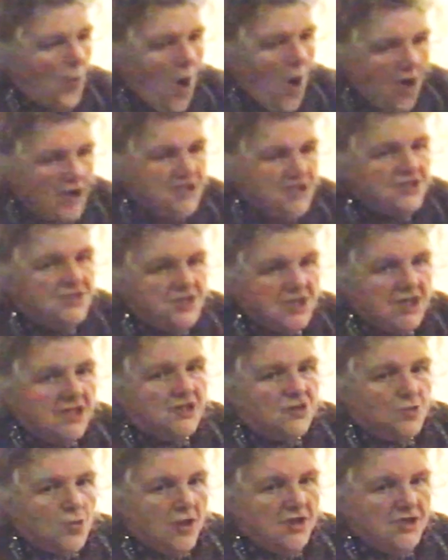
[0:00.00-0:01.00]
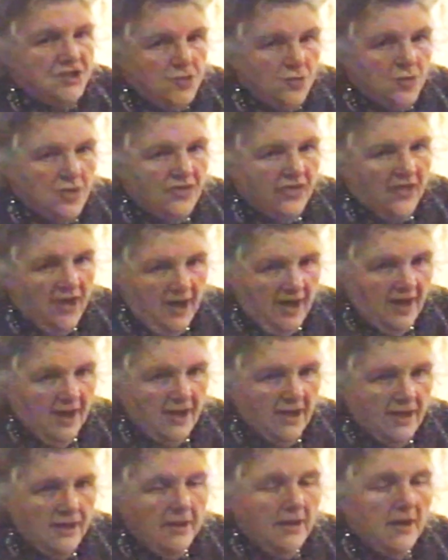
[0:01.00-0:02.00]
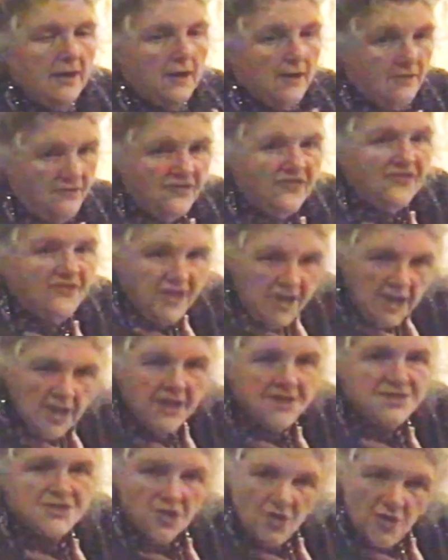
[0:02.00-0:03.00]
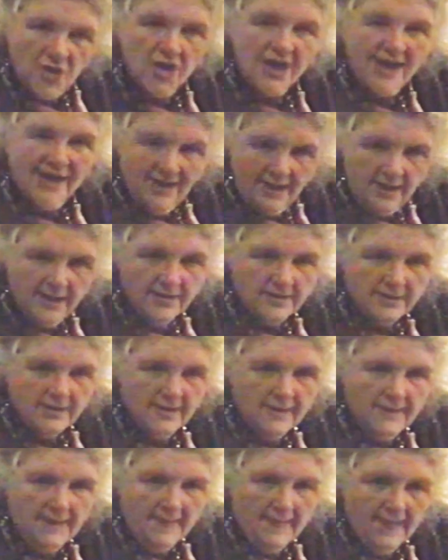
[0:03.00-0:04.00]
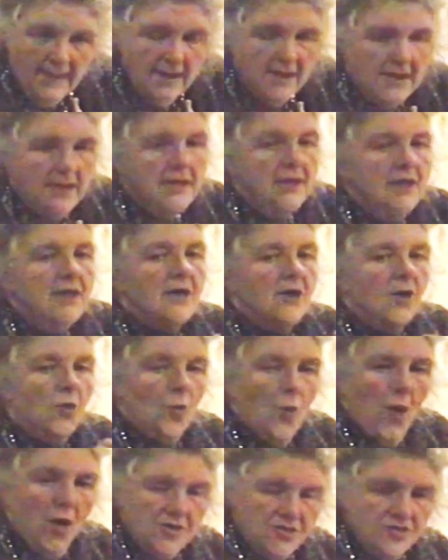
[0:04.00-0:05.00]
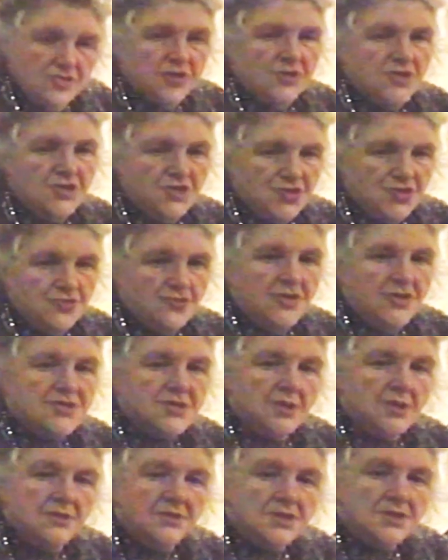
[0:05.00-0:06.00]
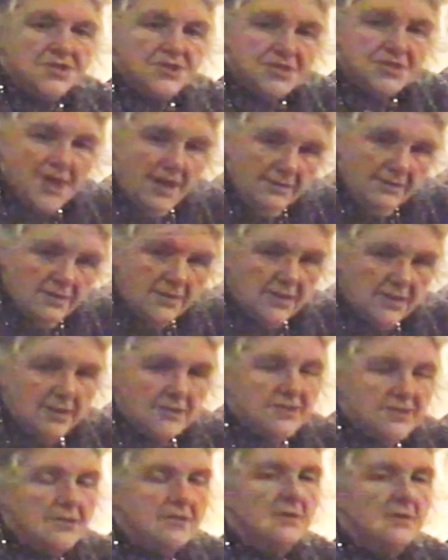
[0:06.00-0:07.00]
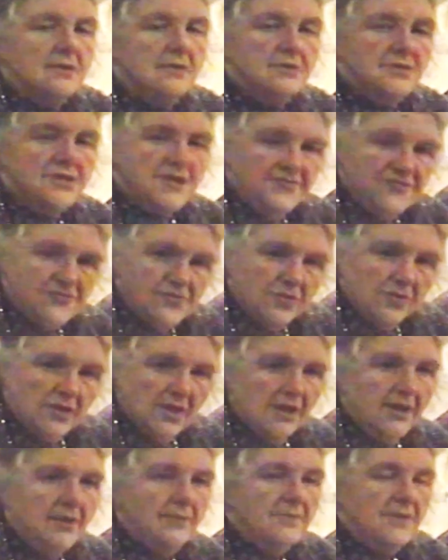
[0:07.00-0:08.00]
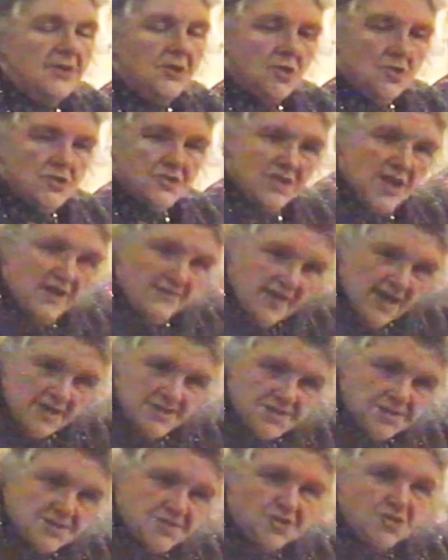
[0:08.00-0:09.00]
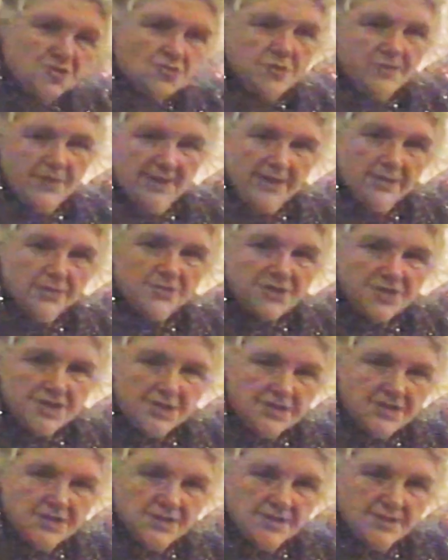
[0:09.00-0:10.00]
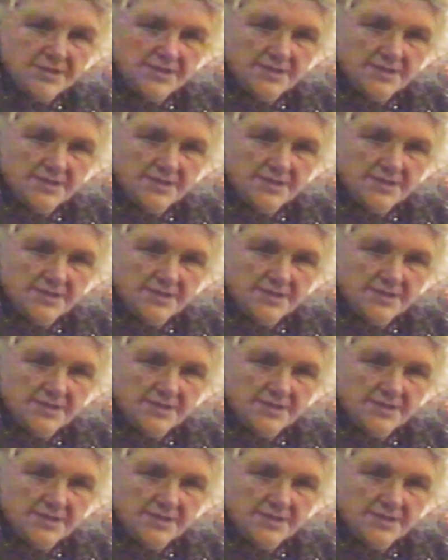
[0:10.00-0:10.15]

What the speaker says: what you did when you were there and feel it all again. What you can do is understand it differently because I've asked you about it.